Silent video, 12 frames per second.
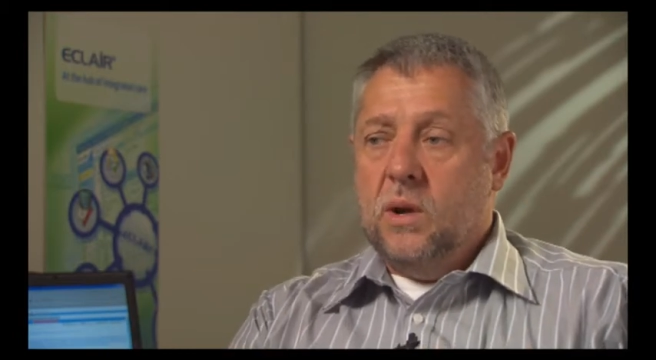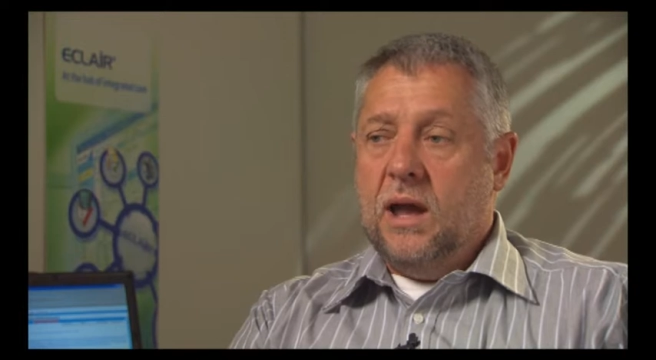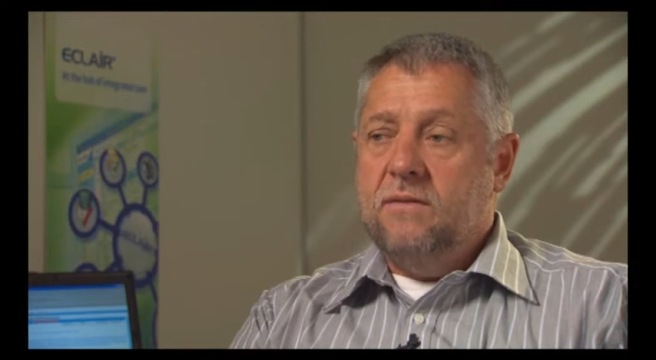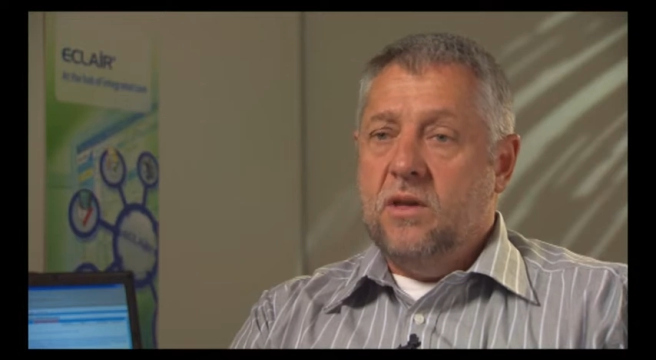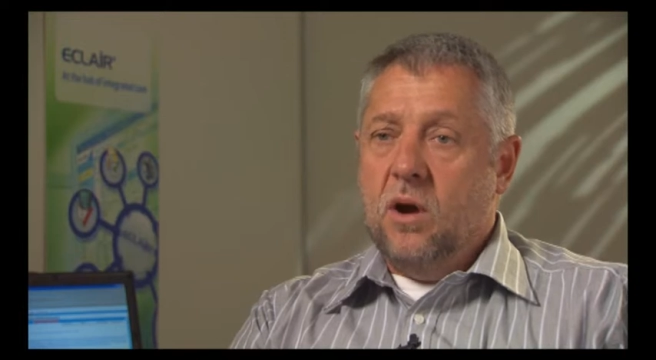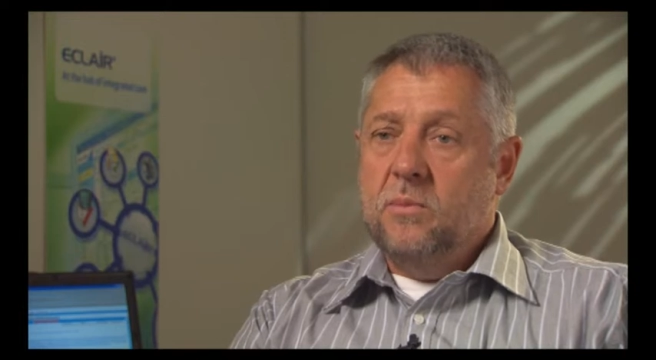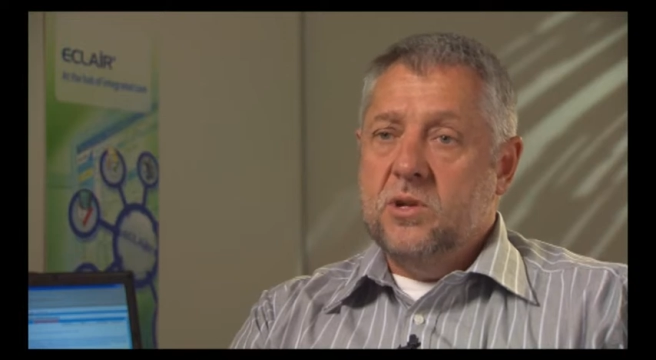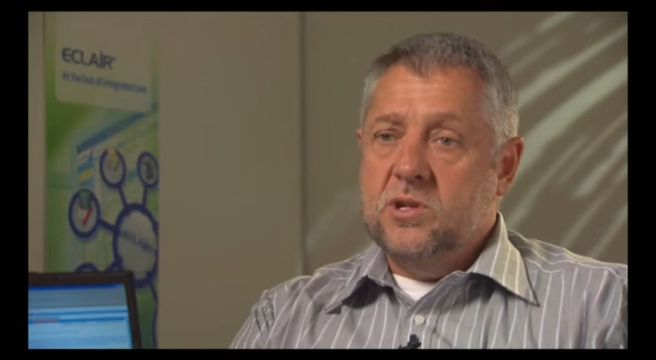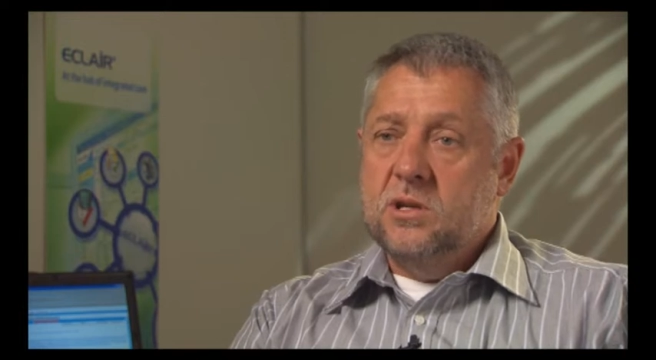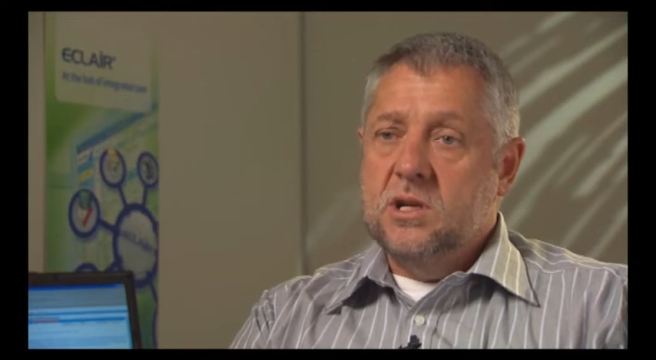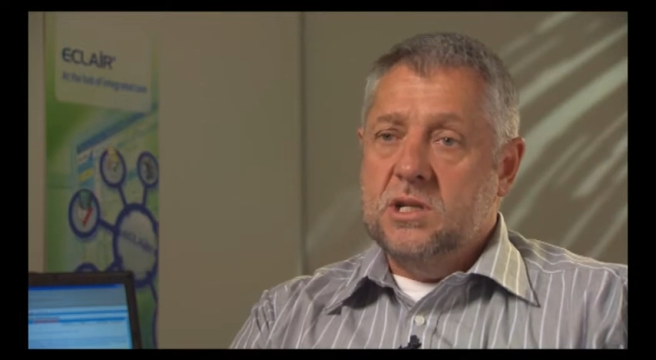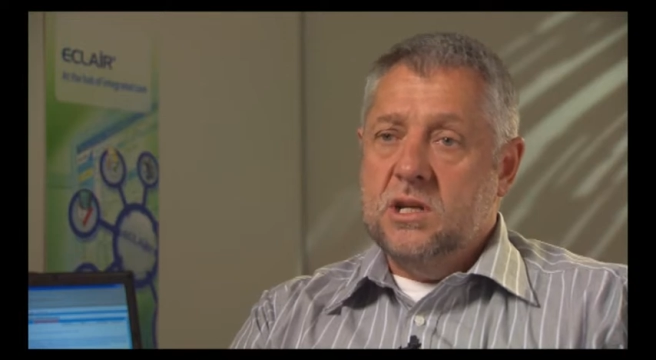we have the
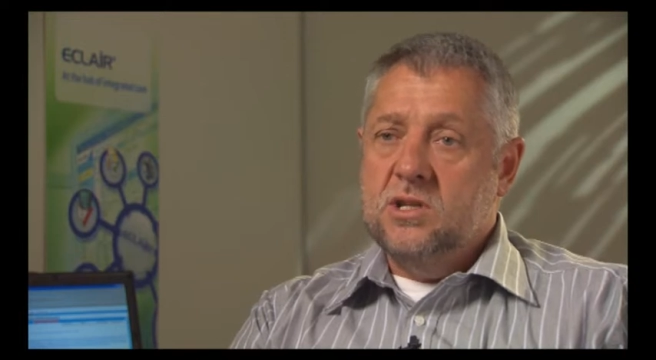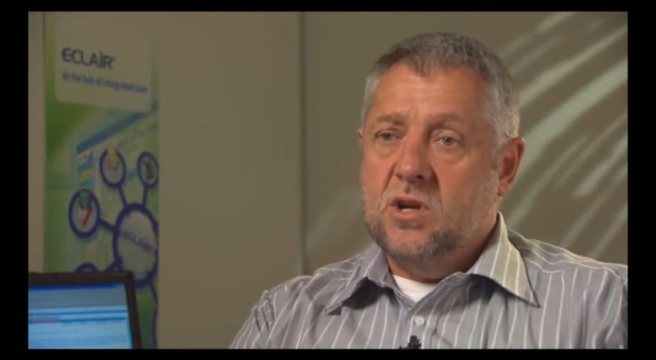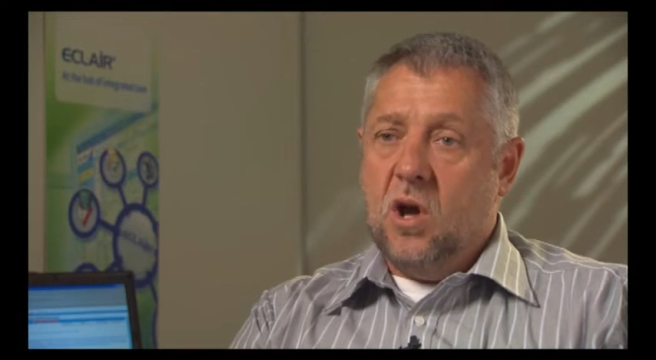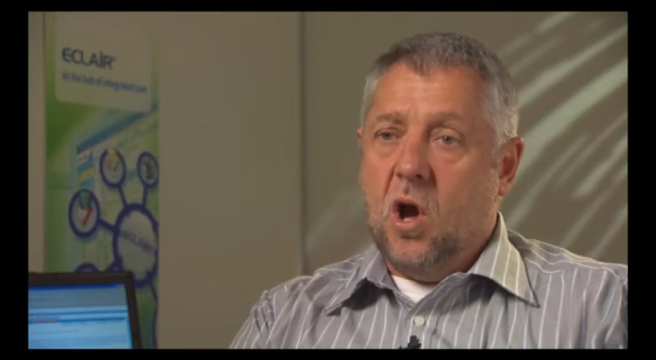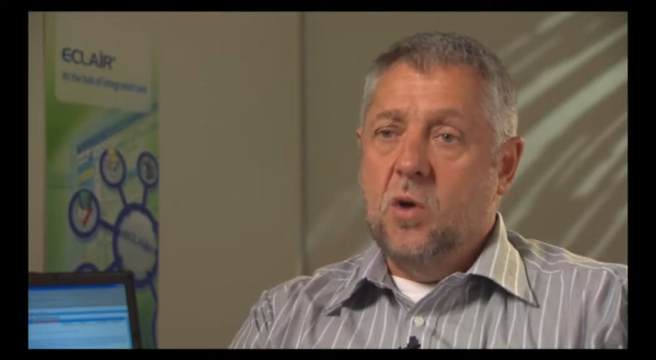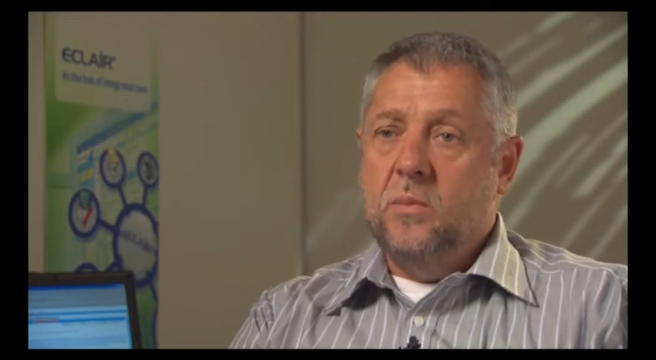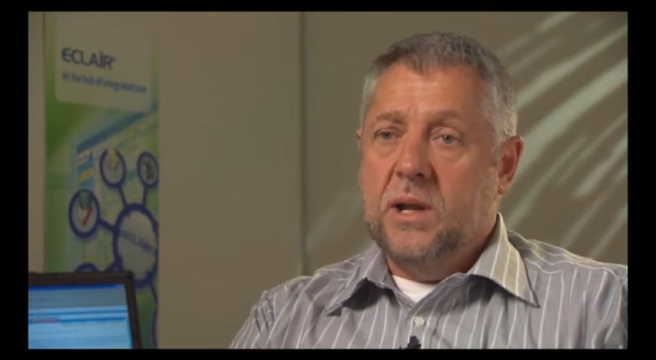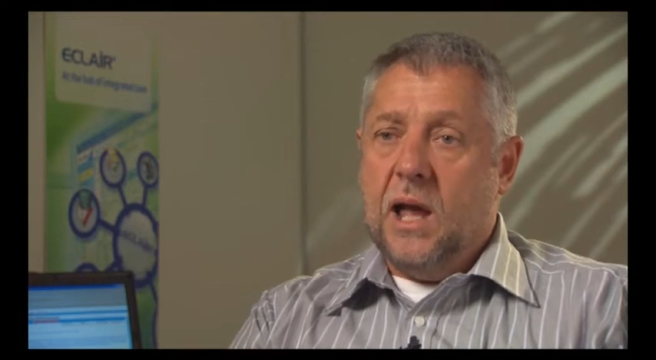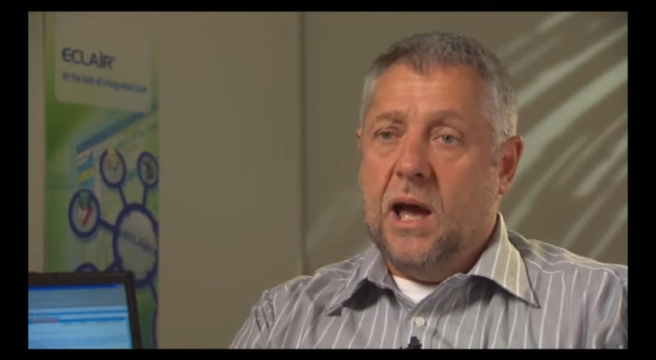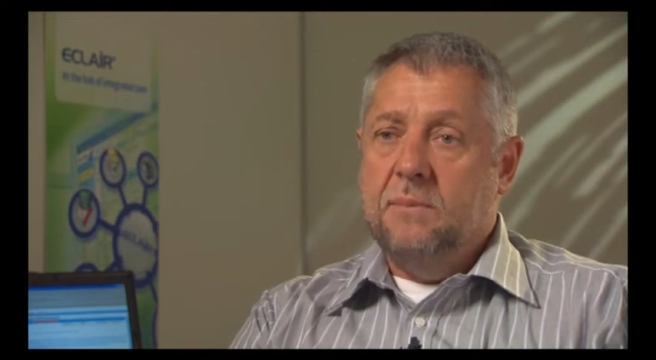opportunity to open